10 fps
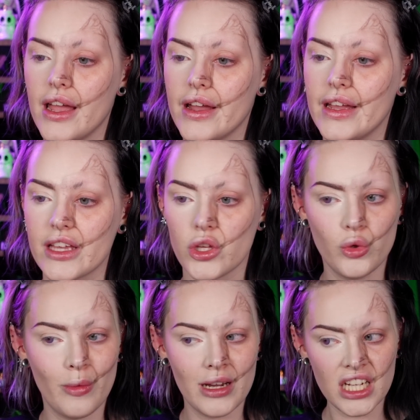
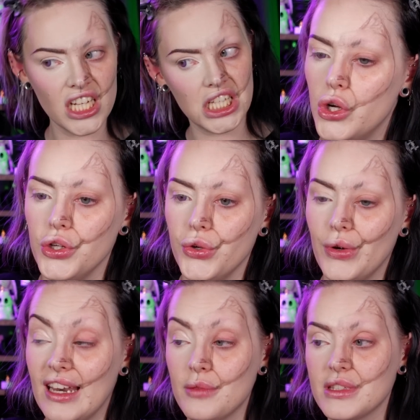Hecuba,
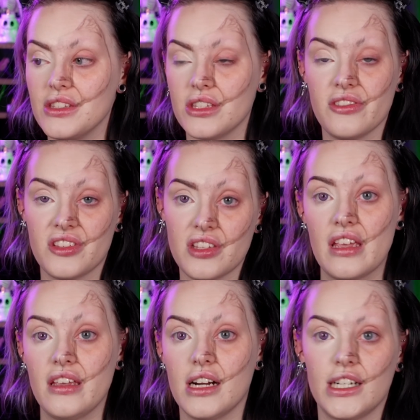who leapt into the
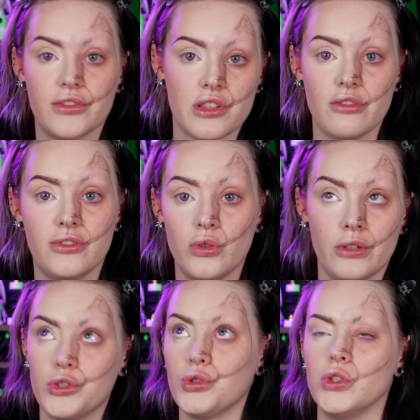sea after the
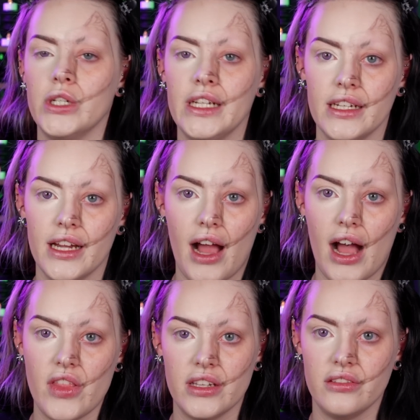fall of Troy,
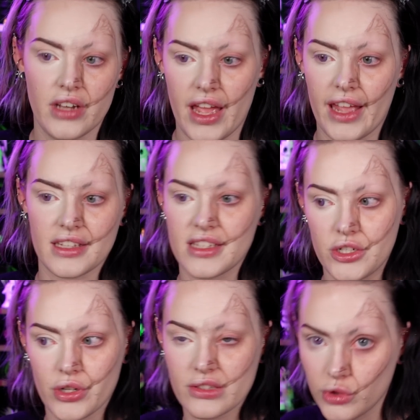and then
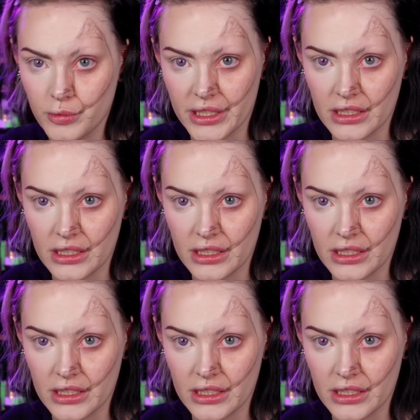Hecate transformed